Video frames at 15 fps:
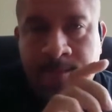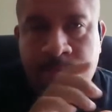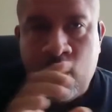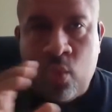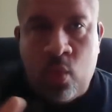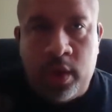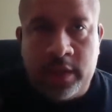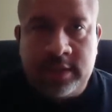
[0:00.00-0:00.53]

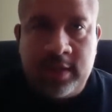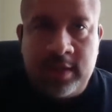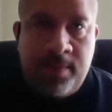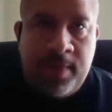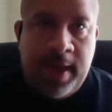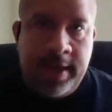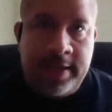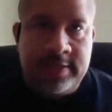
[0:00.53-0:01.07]
once the
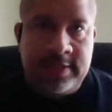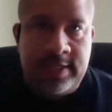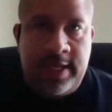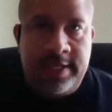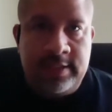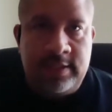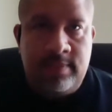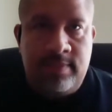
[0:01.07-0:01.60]
bank
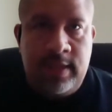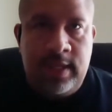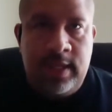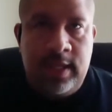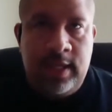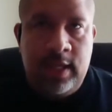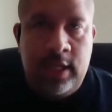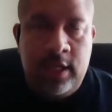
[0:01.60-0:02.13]
sends
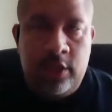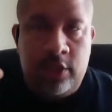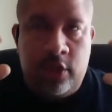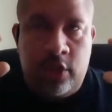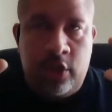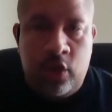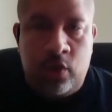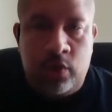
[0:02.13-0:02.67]
me the
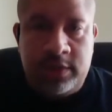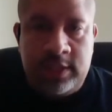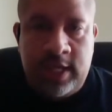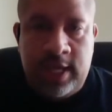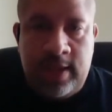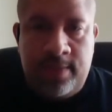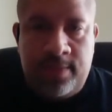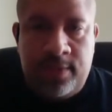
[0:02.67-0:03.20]
note
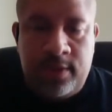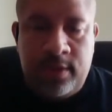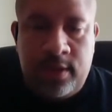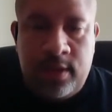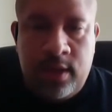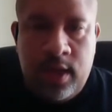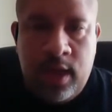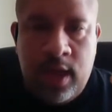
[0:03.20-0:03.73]
tape,
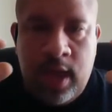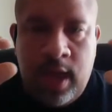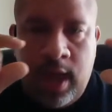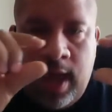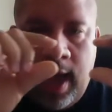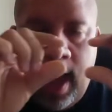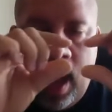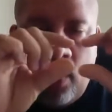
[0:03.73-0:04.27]

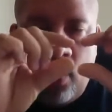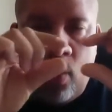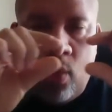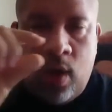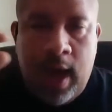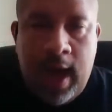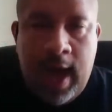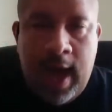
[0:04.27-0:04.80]
I will
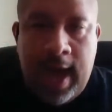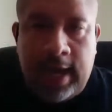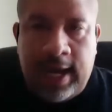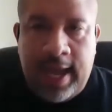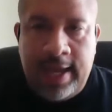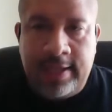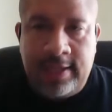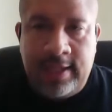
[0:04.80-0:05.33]

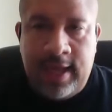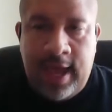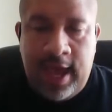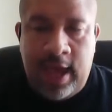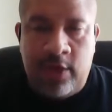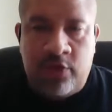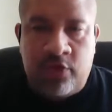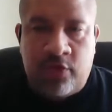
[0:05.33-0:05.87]
highlight the
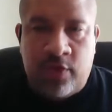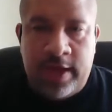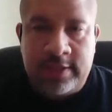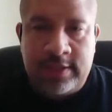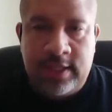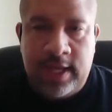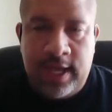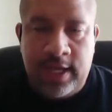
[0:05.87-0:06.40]

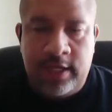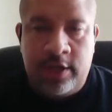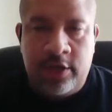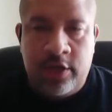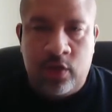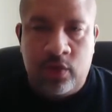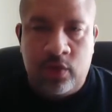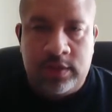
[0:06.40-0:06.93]
address in the
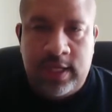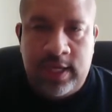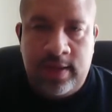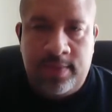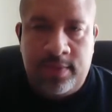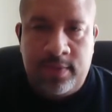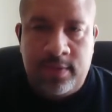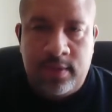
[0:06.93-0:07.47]
note
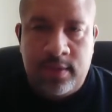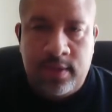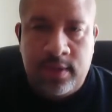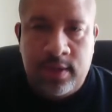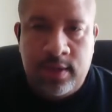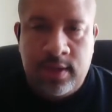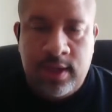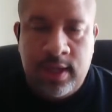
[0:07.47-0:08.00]
tape,
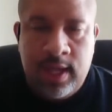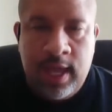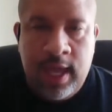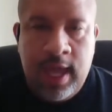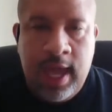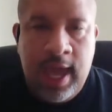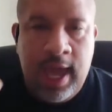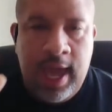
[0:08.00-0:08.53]

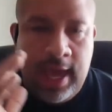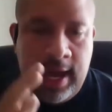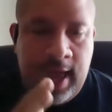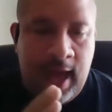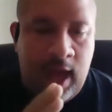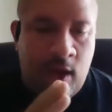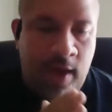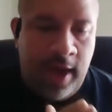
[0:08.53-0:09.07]
and
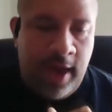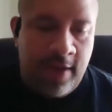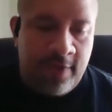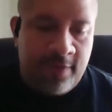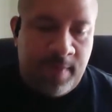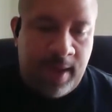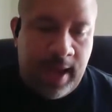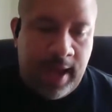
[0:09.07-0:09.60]
I'll have
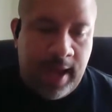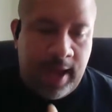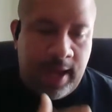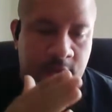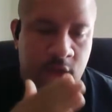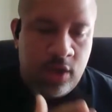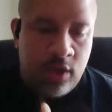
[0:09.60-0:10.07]
my